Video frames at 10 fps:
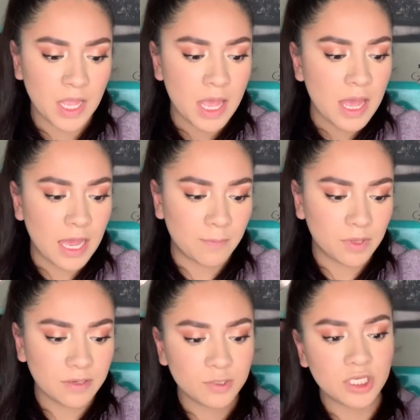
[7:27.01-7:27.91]
I believe
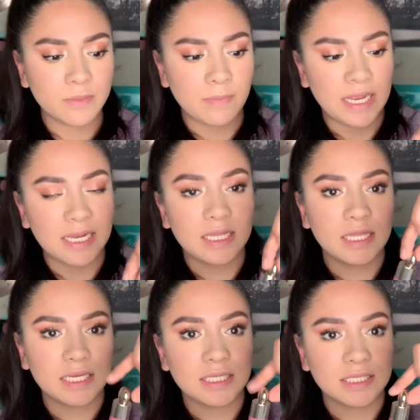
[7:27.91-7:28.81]
she made
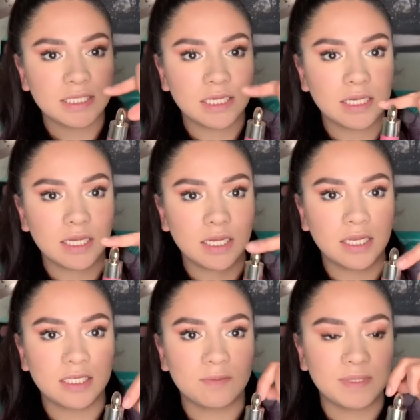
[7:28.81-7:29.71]
this in a
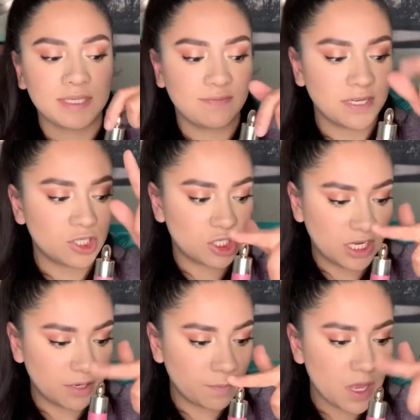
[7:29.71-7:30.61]
specific shape
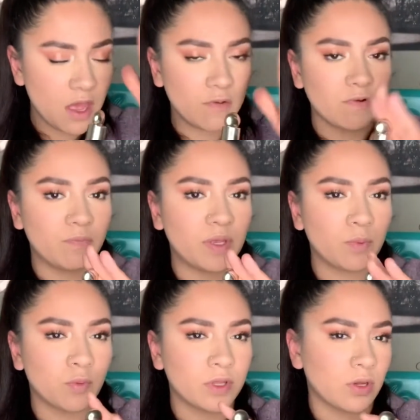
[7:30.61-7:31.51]
for people with
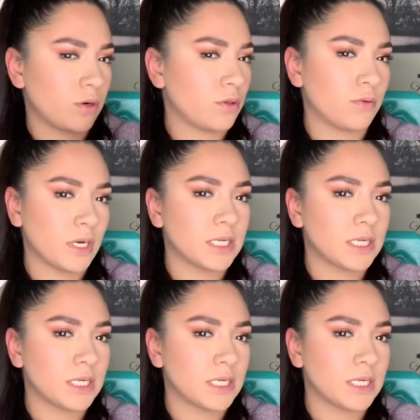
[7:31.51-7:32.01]
arthritis.